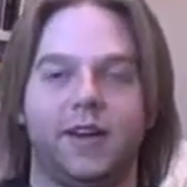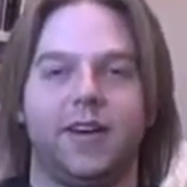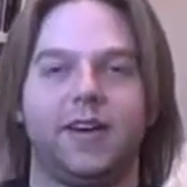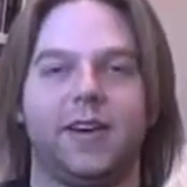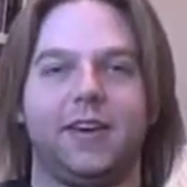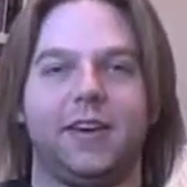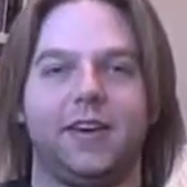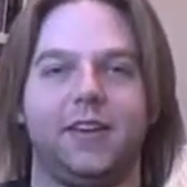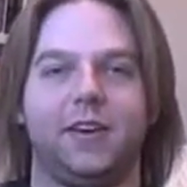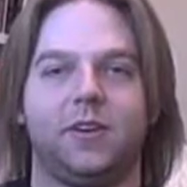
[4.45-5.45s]

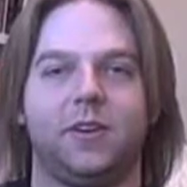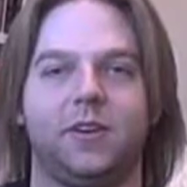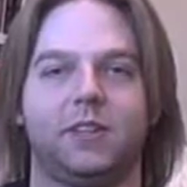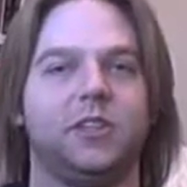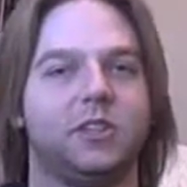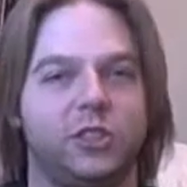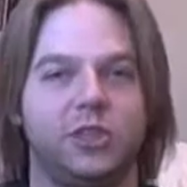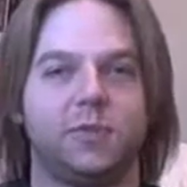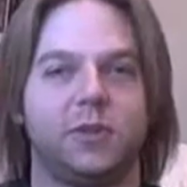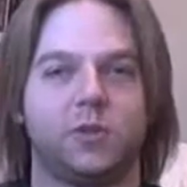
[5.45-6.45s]
aka the internet's
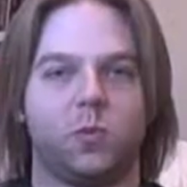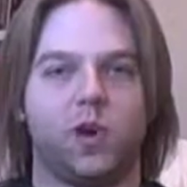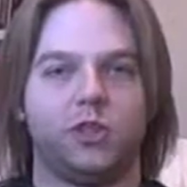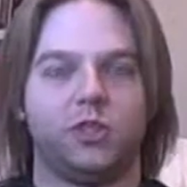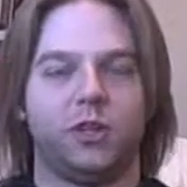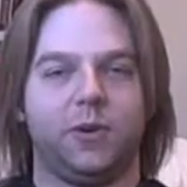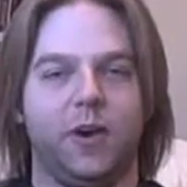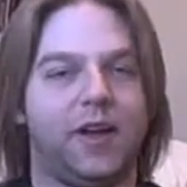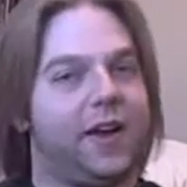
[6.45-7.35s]
cheapest wine show.